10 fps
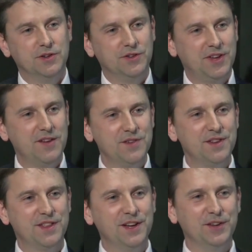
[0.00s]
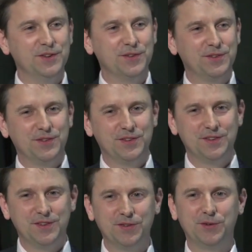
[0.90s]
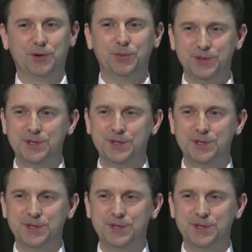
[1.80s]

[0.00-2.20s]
7 things to stop